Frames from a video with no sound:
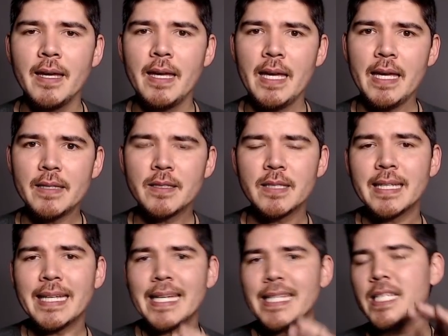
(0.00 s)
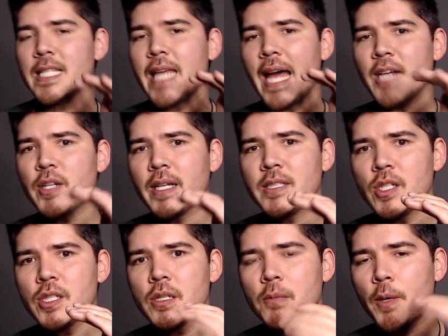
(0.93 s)
is to get to that
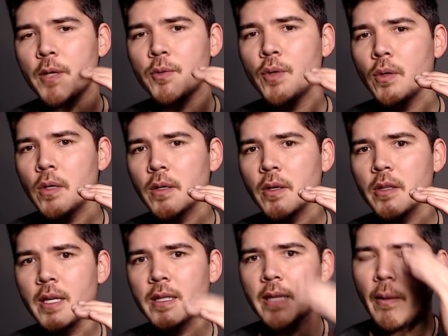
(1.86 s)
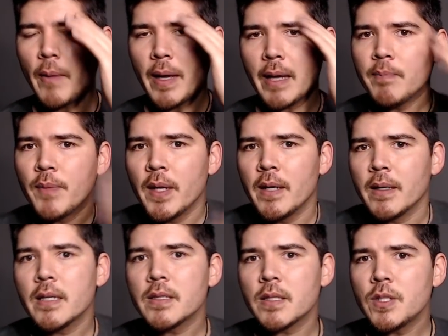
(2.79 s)
transition where you no longer think that way.
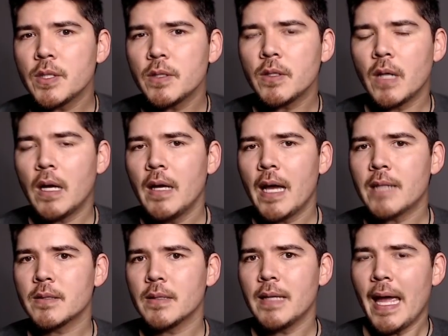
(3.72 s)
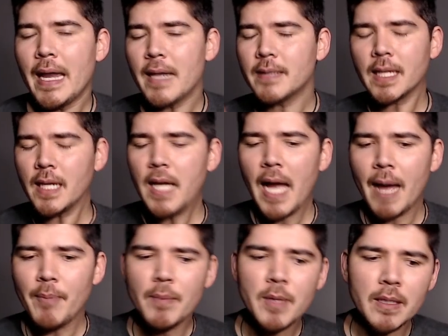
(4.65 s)
Because until as and it's going to
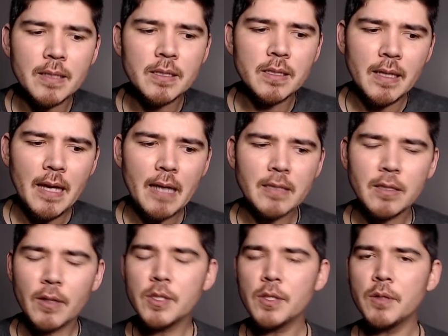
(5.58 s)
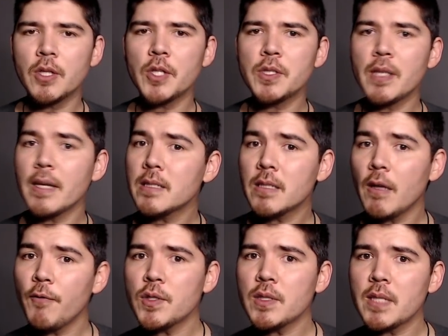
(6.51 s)
happen. I mean, because as long as you there's any
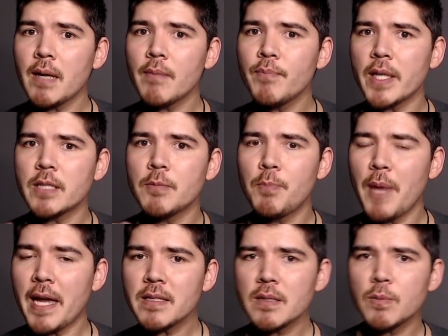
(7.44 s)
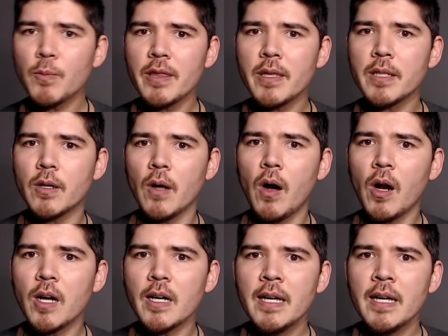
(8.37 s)
self-esteem that's based within your art,